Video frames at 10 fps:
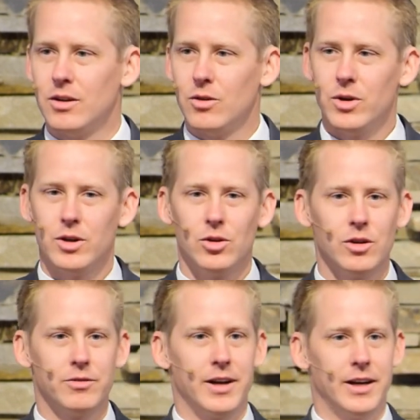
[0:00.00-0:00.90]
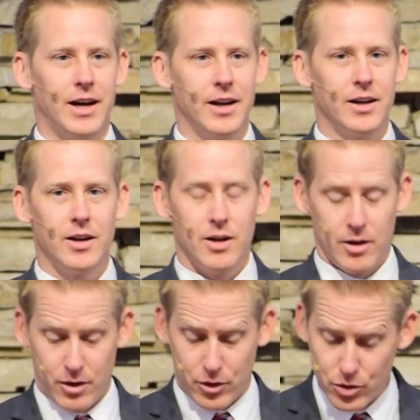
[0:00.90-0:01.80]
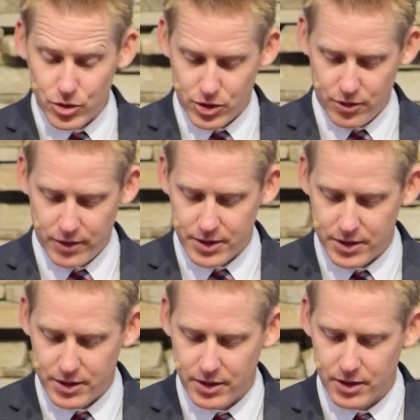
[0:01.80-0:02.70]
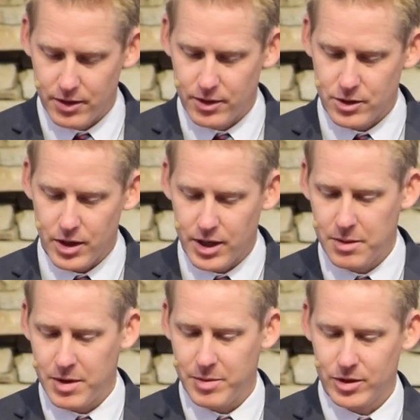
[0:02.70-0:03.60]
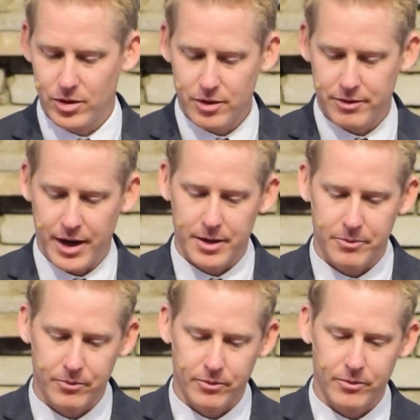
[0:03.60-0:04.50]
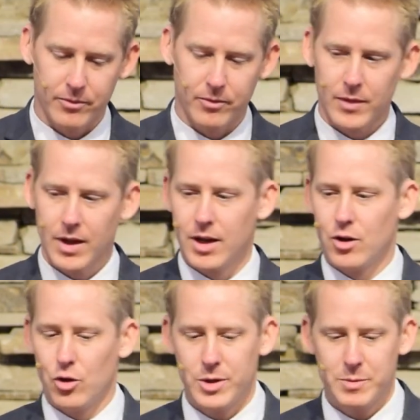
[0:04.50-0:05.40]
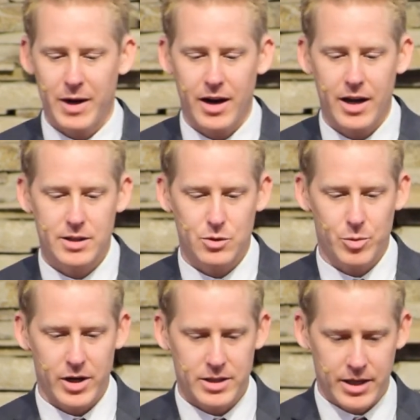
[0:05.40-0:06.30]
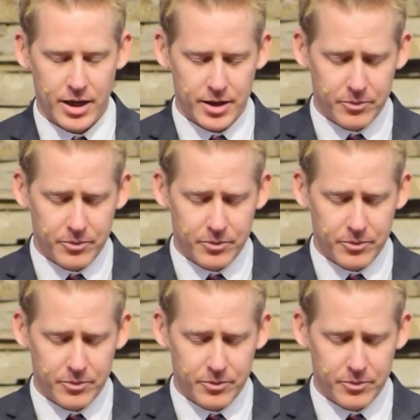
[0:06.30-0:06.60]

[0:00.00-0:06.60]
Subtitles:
We glorify God through service so that he may be glorified. Please bow your heads as we pray together.